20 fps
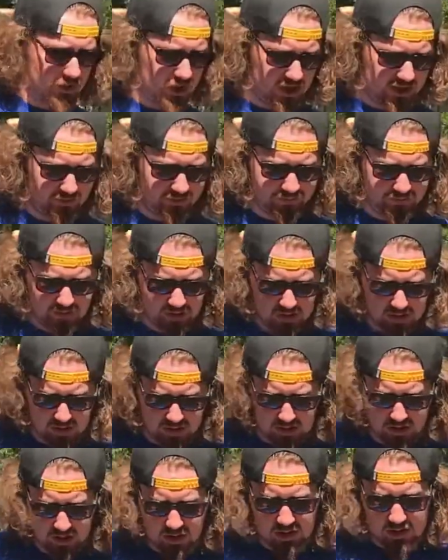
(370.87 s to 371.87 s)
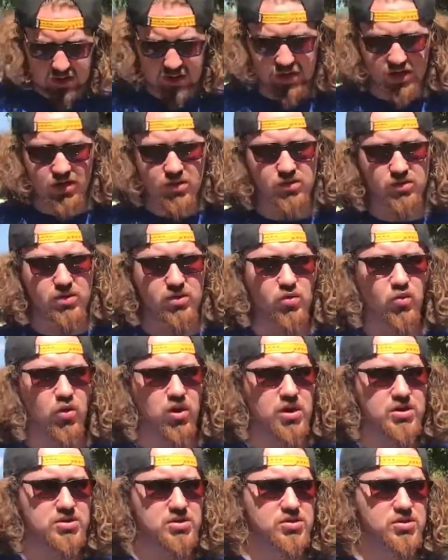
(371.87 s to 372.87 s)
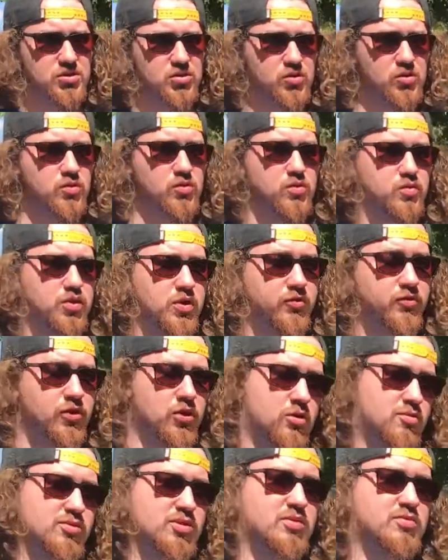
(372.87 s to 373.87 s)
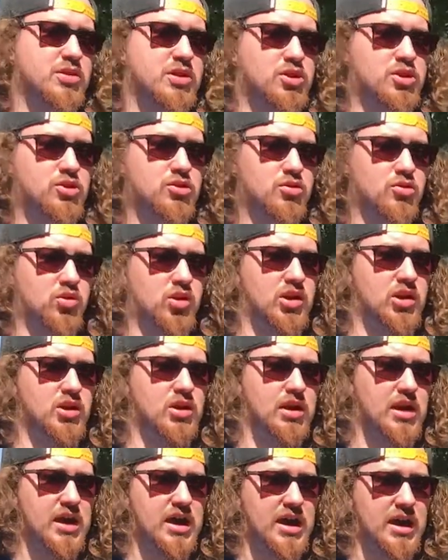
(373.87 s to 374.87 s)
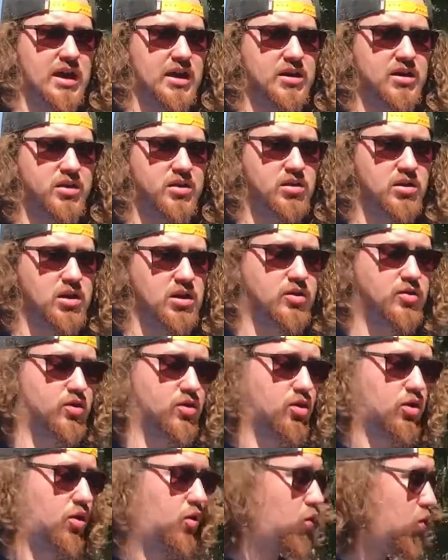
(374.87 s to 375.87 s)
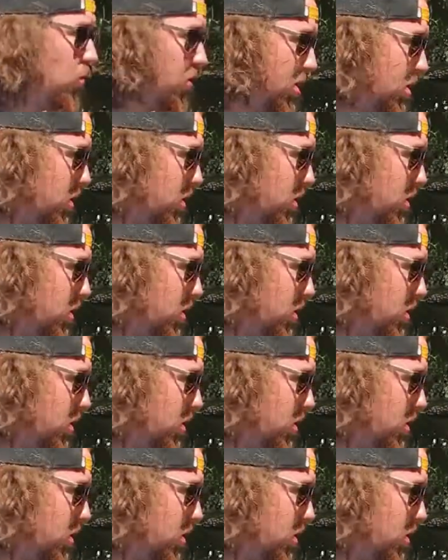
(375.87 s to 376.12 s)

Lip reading: Okay? Now, you want to preferably be shooting at either a